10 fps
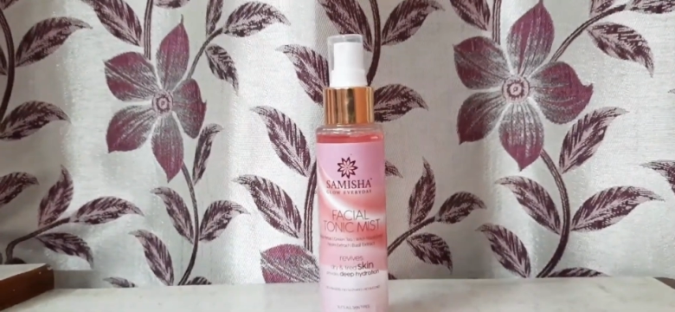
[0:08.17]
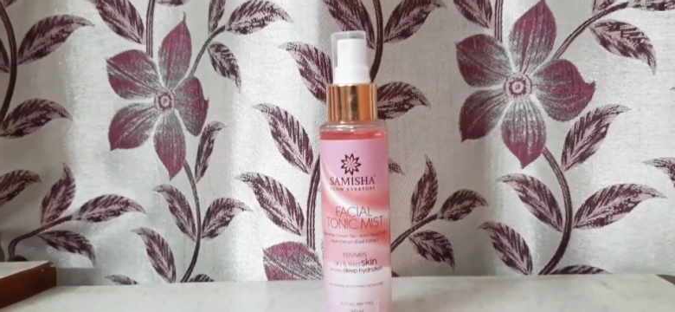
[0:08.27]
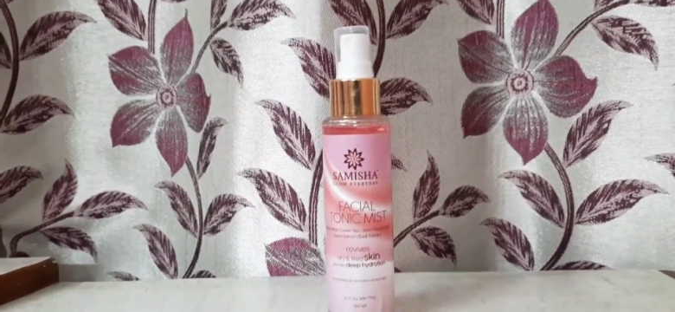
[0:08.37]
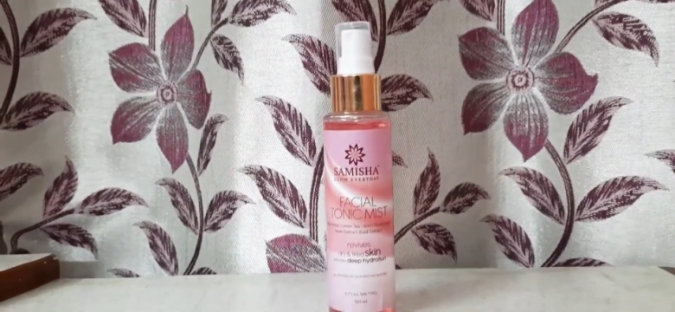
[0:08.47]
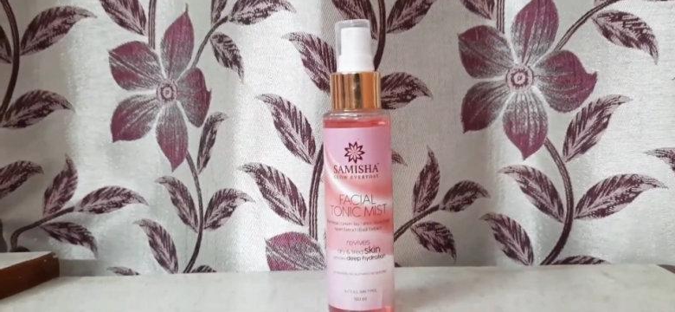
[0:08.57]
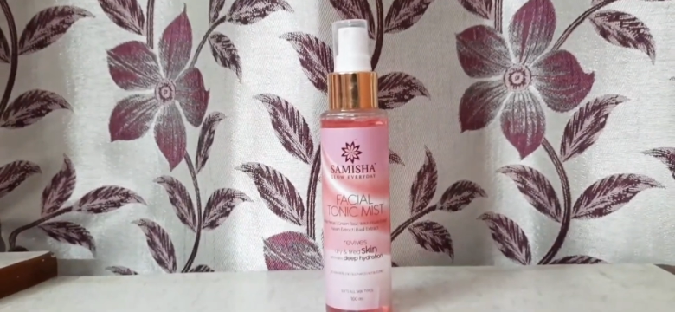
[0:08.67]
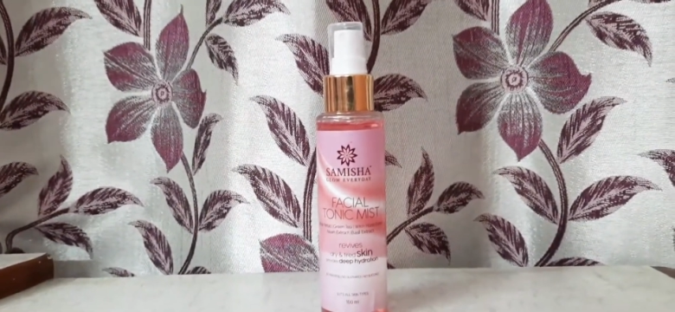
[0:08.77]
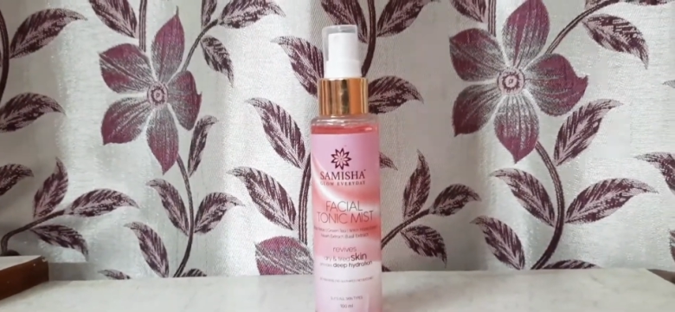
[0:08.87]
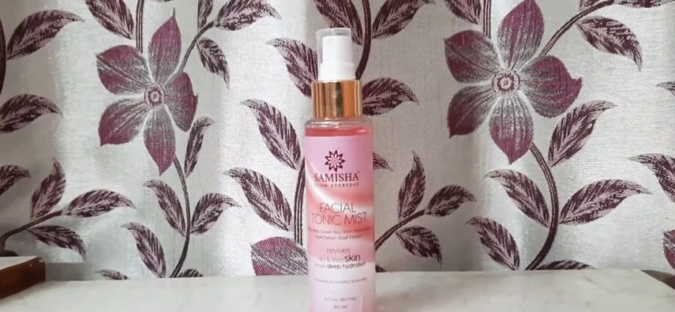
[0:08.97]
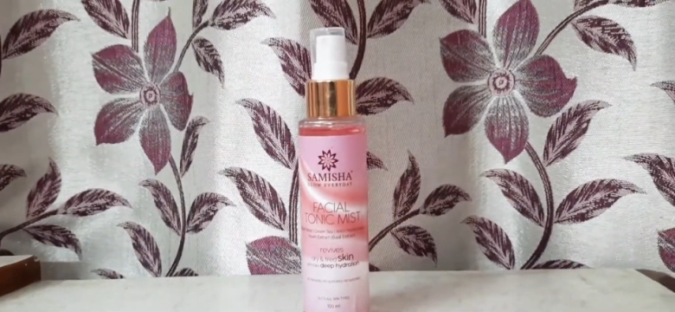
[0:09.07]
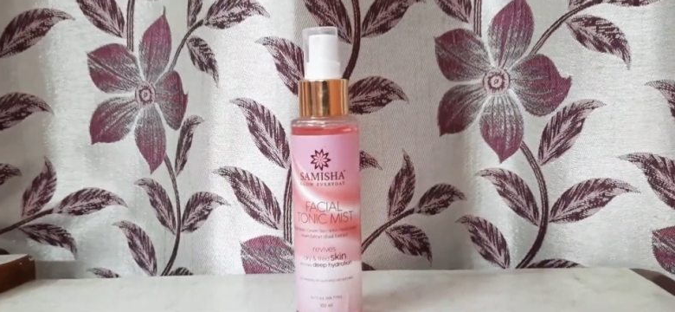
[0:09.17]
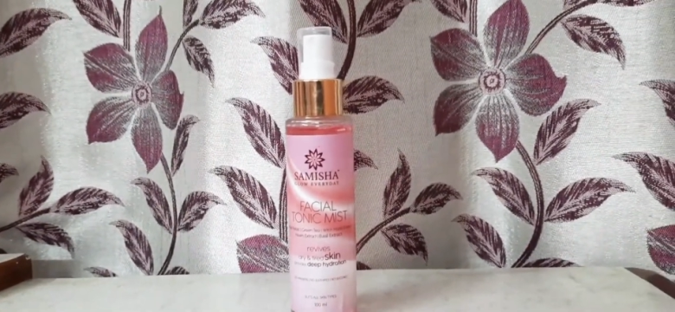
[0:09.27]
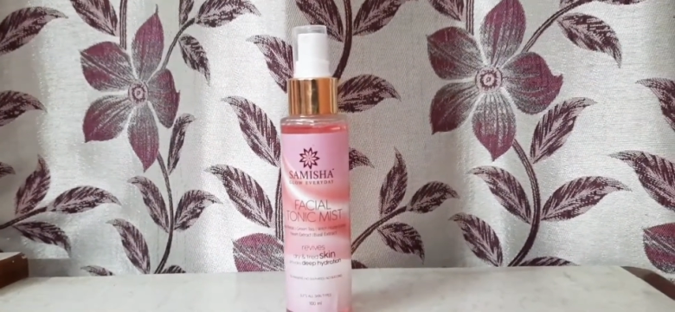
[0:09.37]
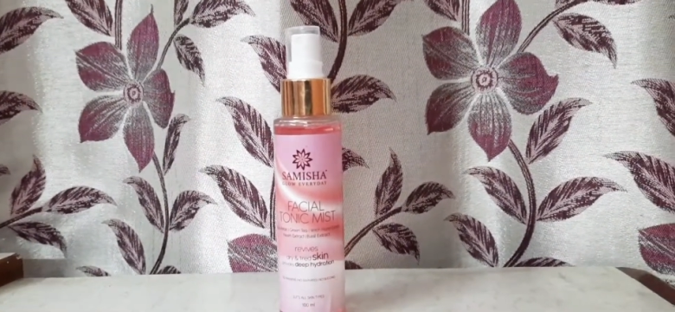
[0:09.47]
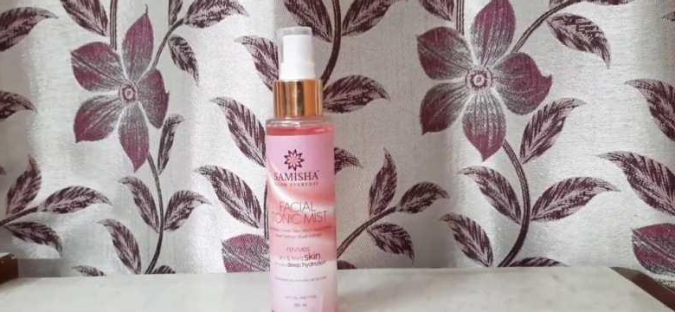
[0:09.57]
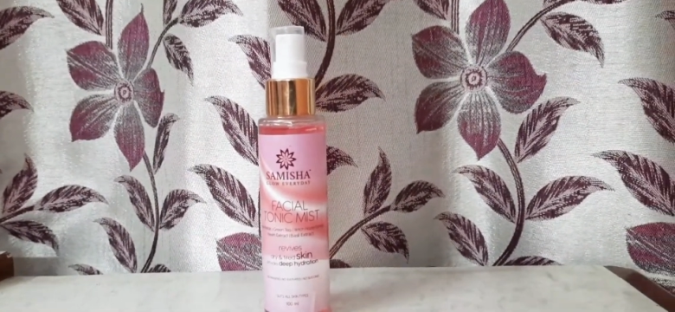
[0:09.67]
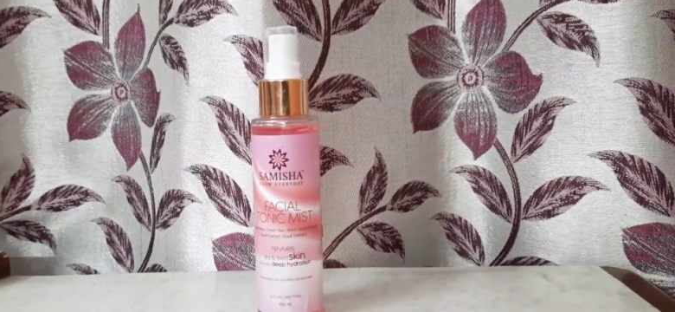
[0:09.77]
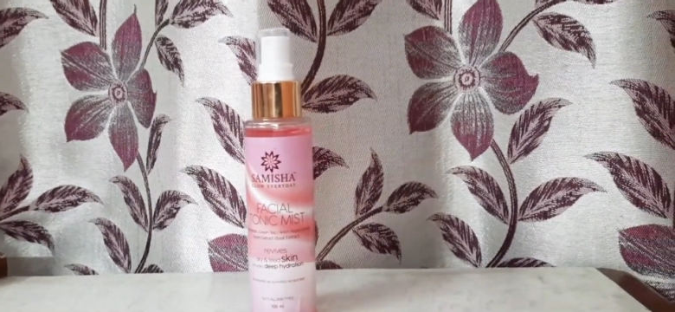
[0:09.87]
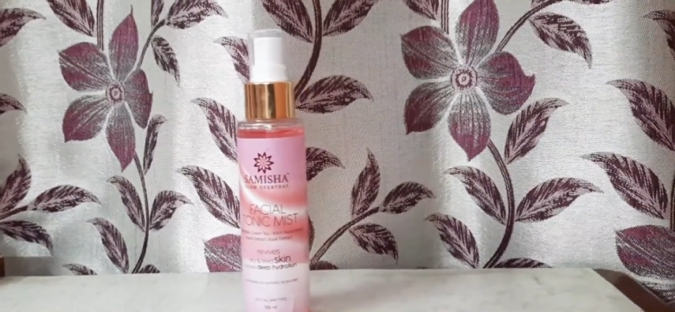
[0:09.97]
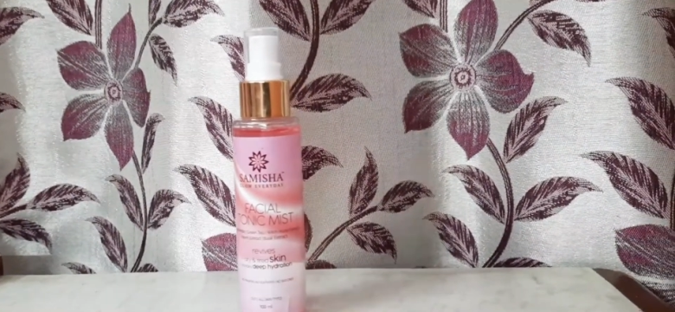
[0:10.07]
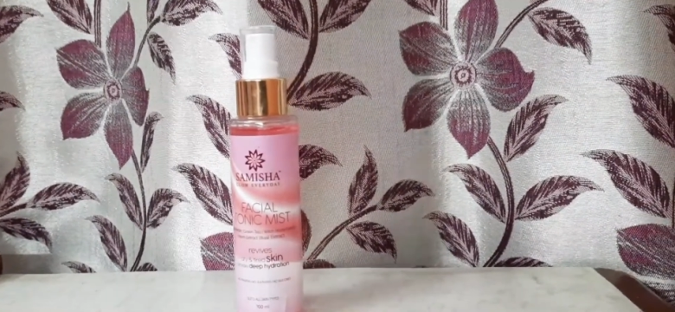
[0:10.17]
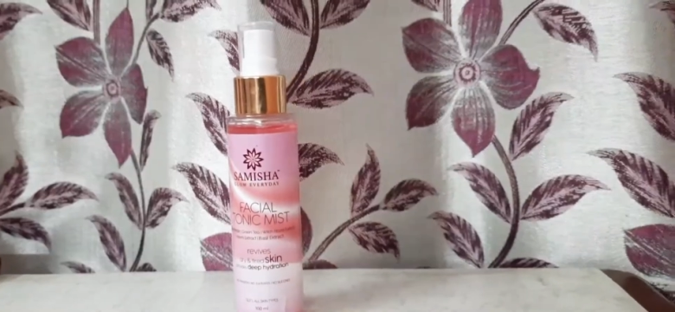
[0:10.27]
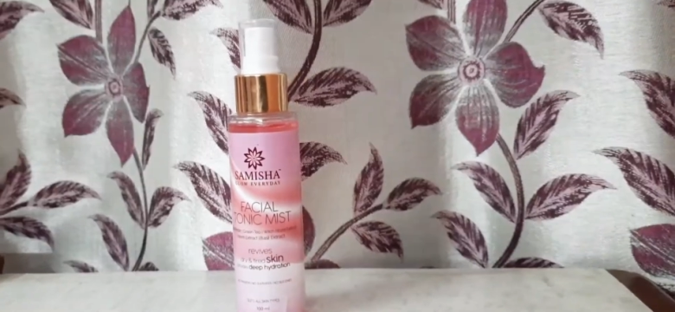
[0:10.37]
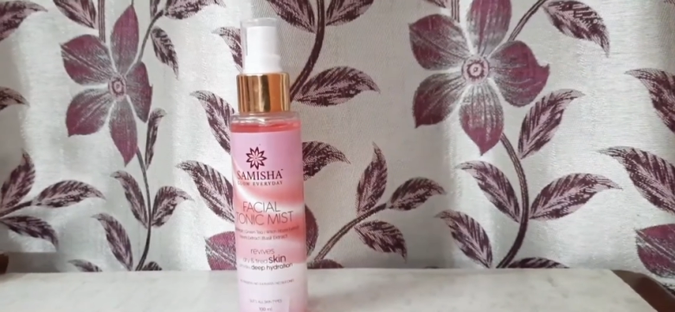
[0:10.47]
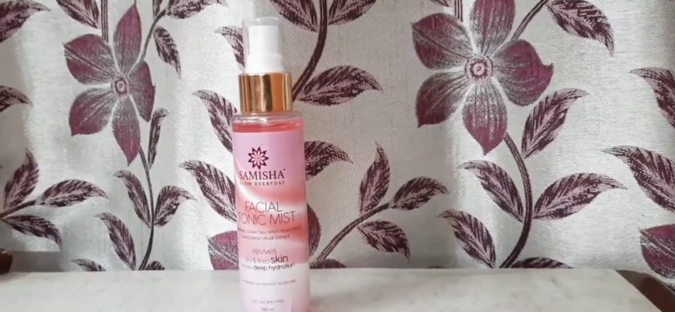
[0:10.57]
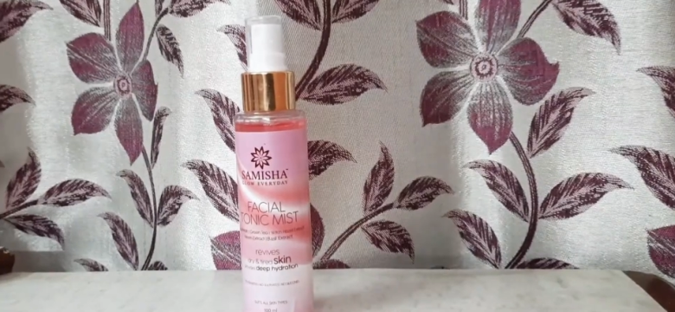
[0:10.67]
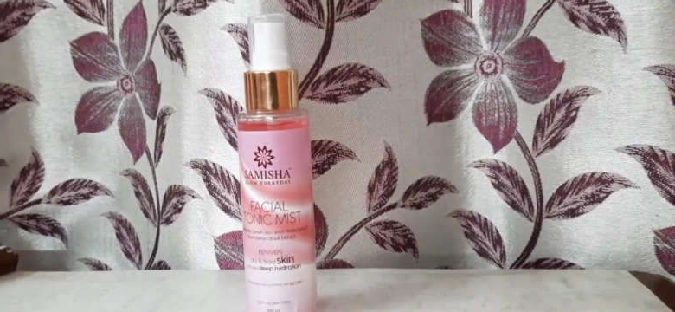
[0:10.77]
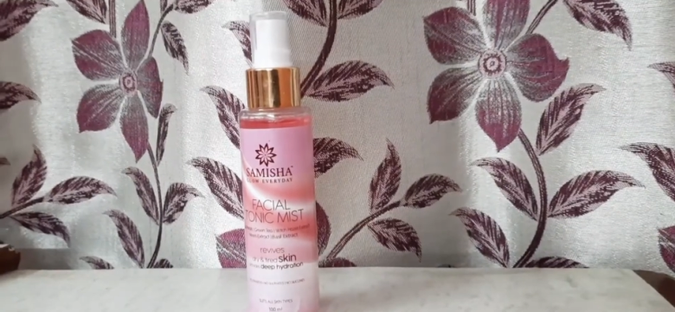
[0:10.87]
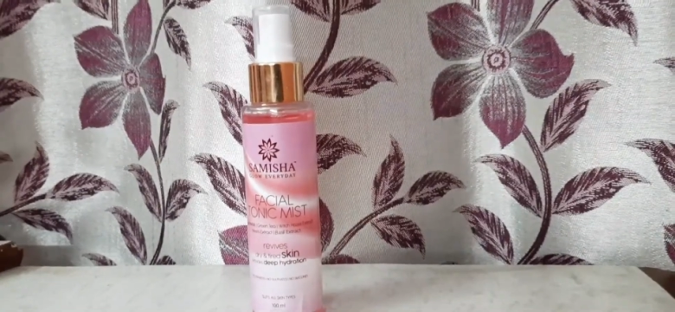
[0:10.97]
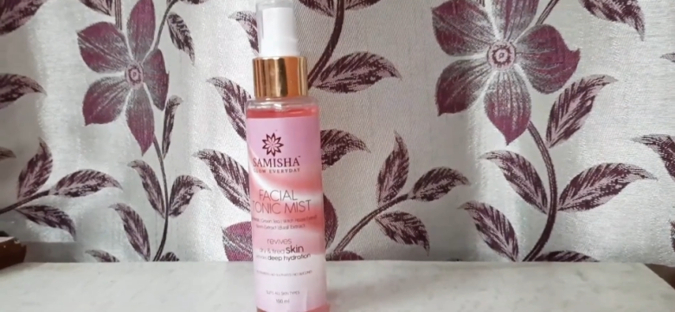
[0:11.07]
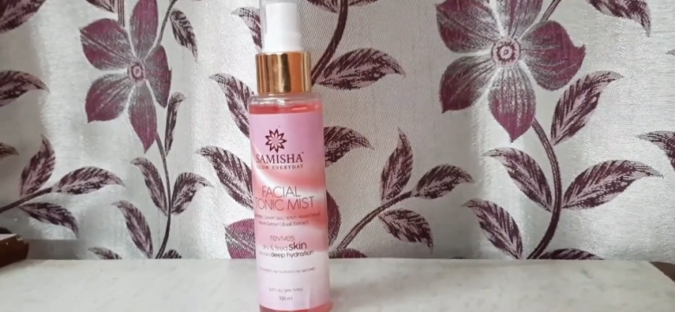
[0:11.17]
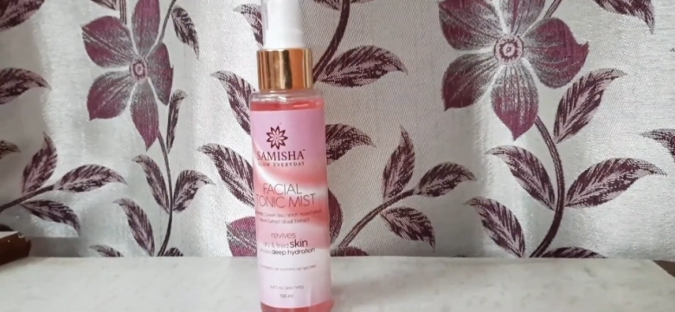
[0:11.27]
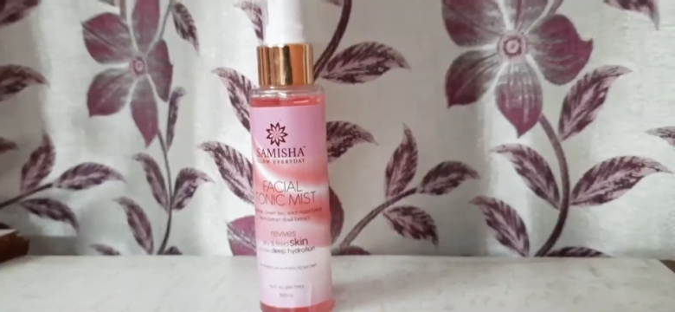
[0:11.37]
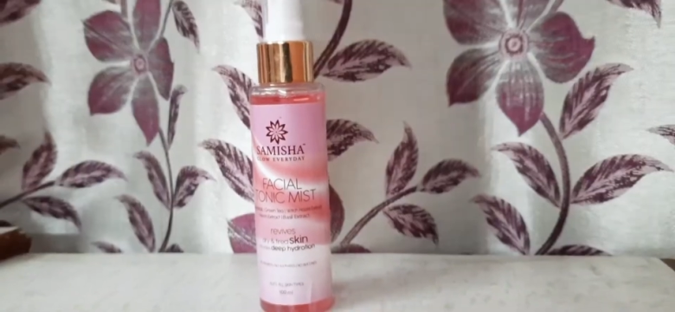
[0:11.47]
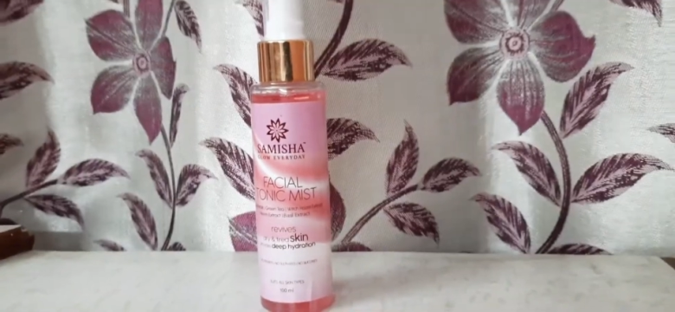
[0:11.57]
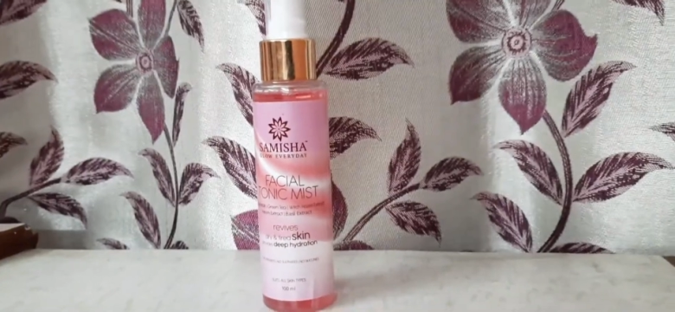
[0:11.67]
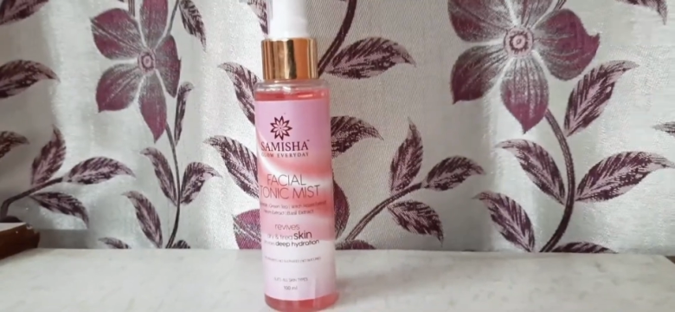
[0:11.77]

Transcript: (no speaker visible)